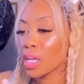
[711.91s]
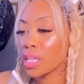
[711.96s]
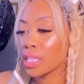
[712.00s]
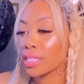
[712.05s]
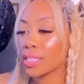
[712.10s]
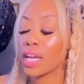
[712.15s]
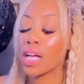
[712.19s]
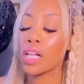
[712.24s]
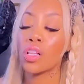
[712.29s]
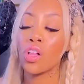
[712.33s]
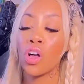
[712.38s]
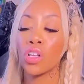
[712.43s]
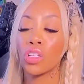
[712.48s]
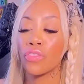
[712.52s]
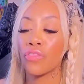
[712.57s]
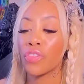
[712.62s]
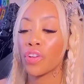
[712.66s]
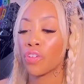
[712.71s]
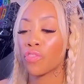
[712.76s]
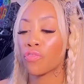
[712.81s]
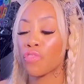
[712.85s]
tell all
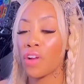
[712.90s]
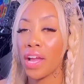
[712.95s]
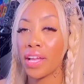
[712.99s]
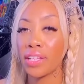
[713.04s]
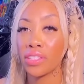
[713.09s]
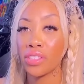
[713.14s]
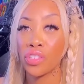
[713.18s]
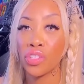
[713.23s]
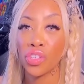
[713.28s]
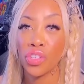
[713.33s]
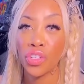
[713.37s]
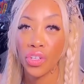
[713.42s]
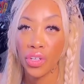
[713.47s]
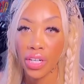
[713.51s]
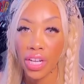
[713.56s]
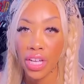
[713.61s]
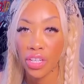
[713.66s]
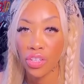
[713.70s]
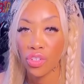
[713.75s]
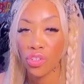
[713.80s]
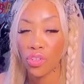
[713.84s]
of your friends your
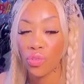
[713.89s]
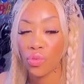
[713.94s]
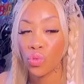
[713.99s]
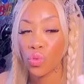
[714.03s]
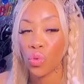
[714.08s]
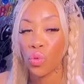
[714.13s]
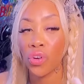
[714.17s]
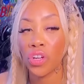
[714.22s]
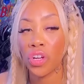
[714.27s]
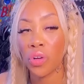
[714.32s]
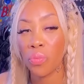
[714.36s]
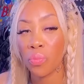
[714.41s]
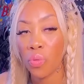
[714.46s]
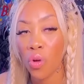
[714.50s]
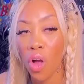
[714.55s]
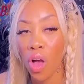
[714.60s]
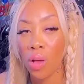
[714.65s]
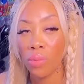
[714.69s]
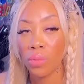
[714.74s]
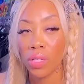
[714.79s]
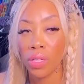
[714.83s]
issues or your
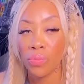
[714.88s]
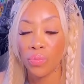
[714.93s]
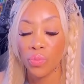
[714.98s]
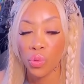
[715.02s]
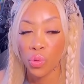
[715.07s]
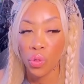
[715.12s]
problems,